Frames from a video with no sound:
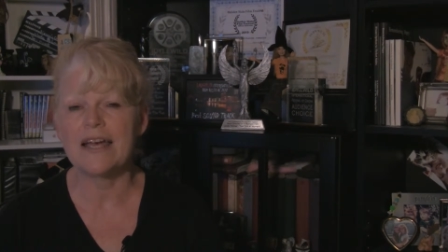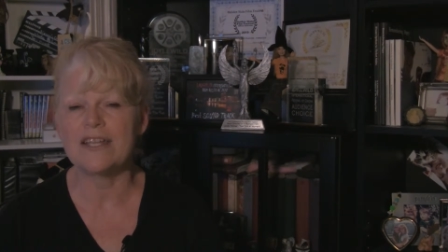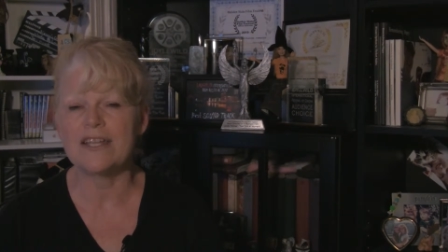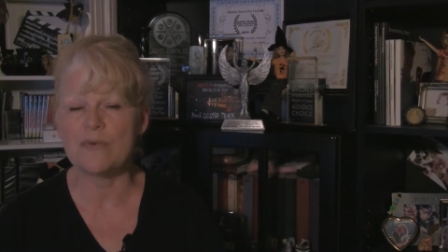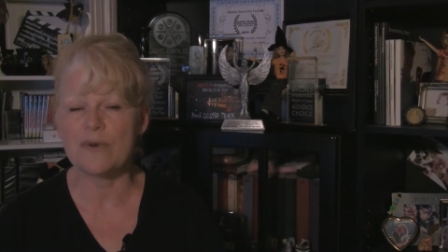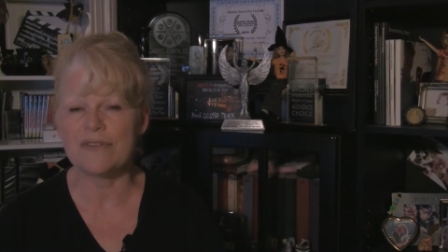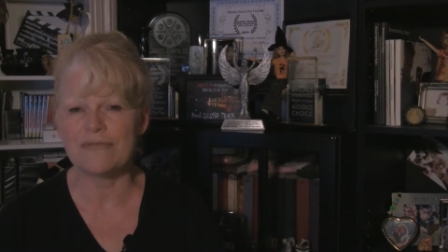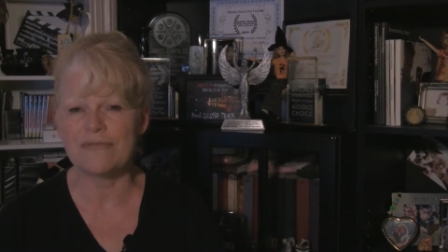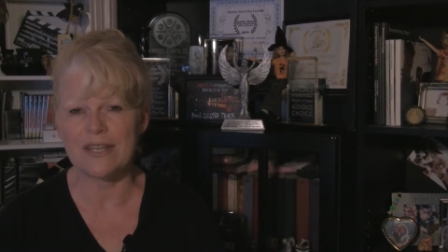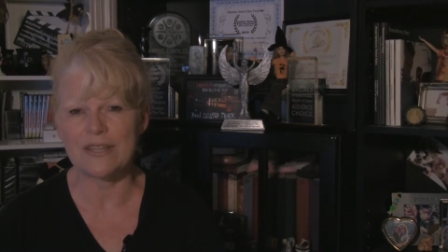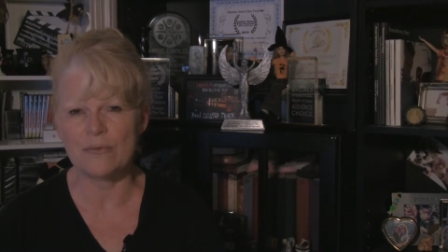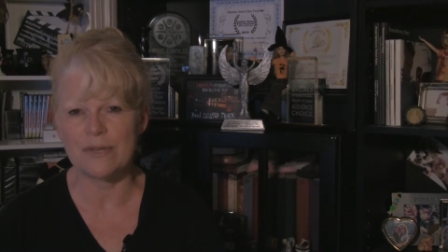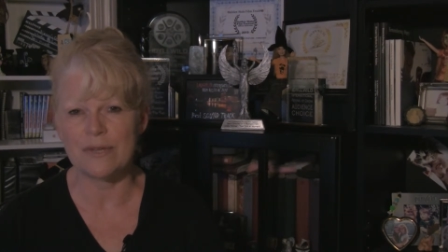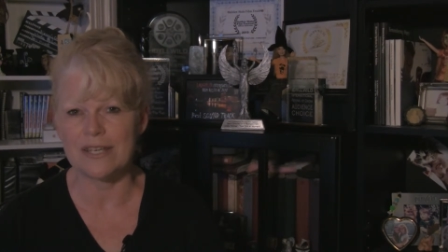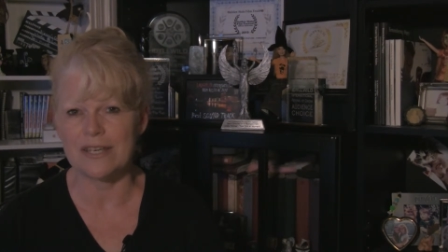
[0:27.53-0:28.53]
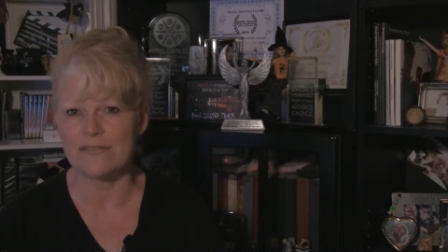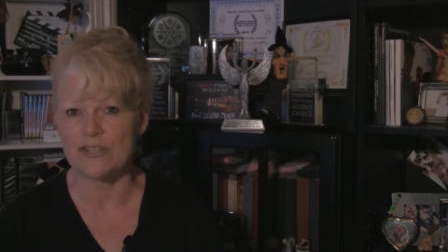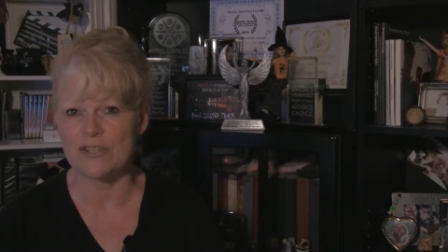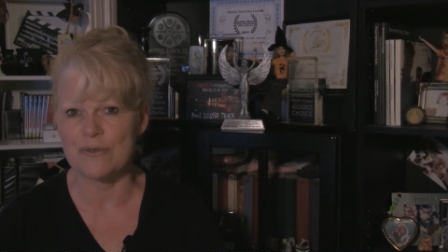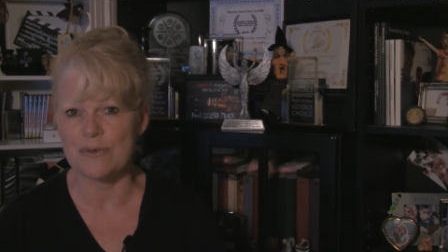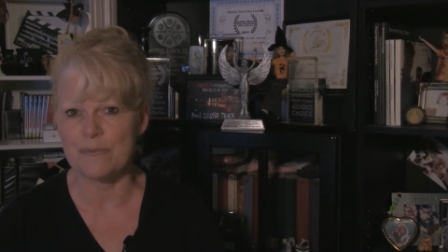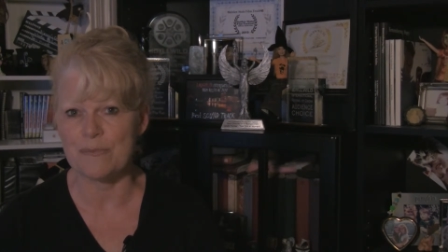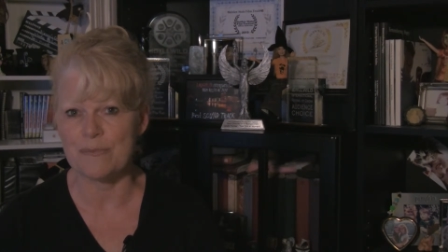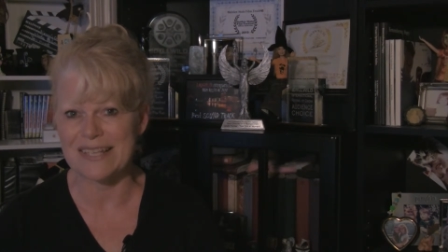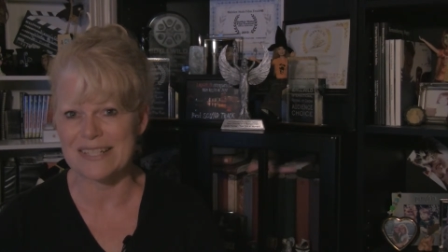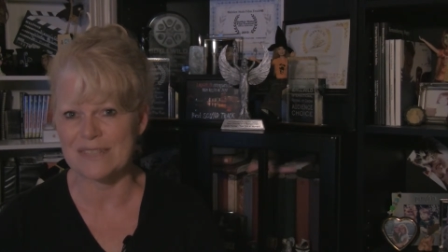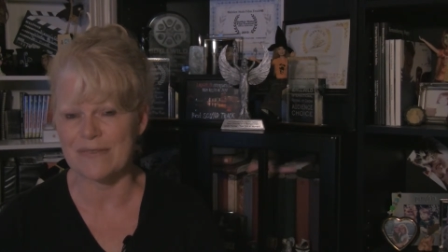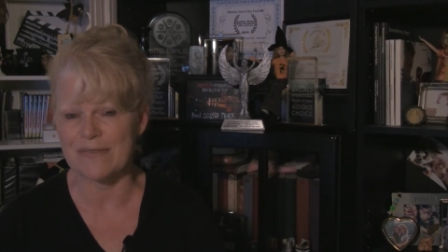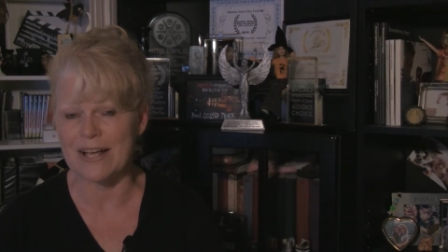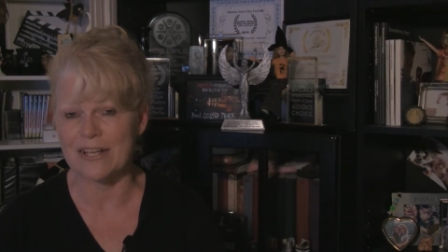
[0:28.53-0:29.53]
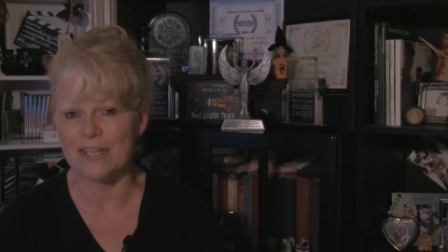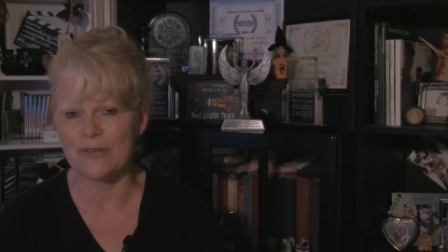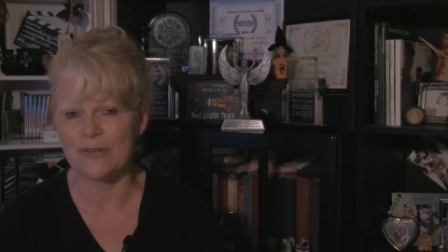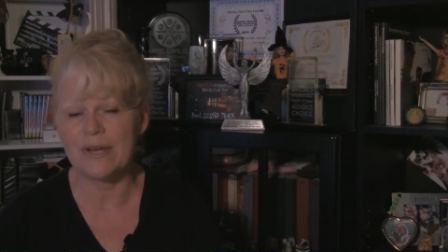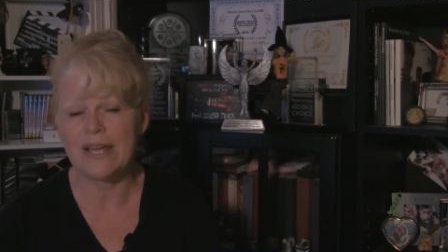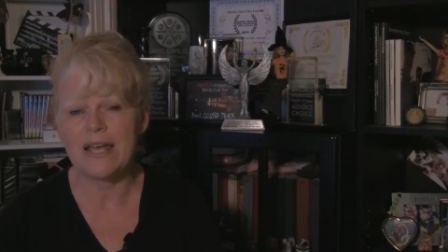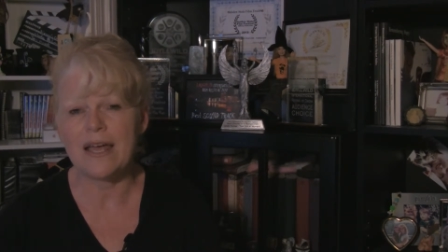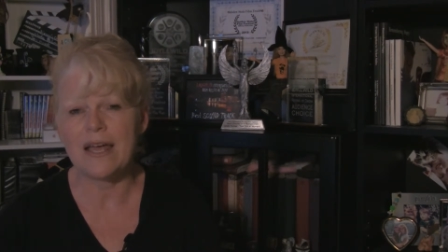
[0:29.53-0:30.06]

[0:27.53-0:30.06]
and you want to find the one that gives you the best value